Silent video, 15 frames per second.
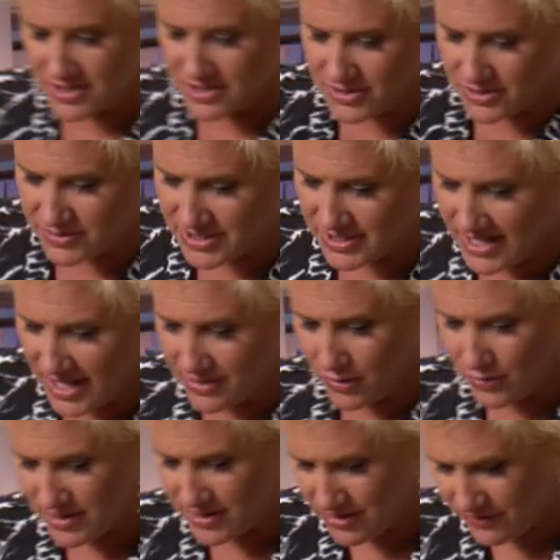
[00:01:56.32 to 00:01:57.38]
to do together
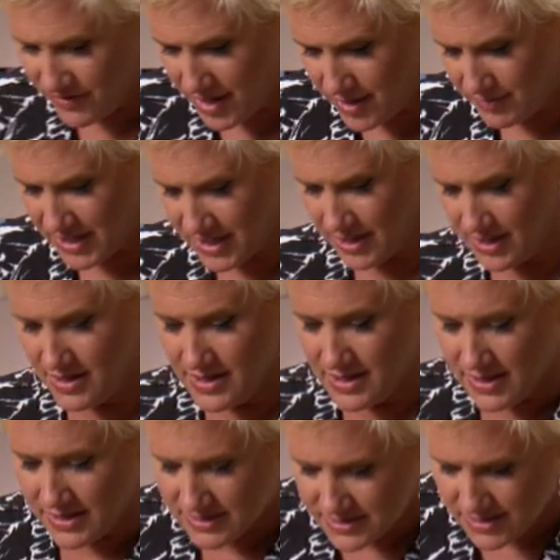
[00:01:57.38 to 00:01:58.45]
with your family.
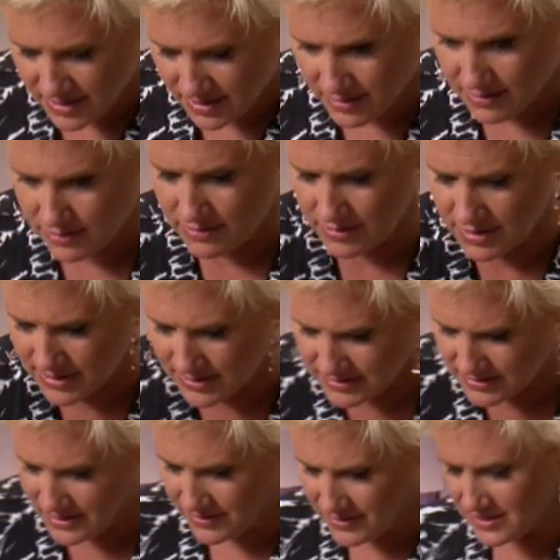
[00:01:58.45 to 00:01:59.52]
So
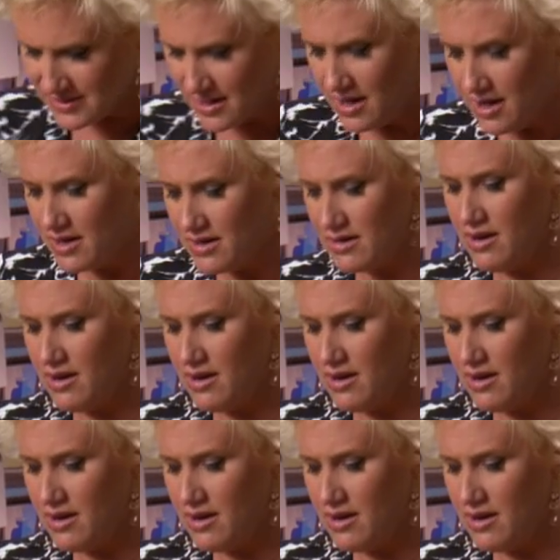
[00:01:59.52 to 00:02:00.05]
let's get these on.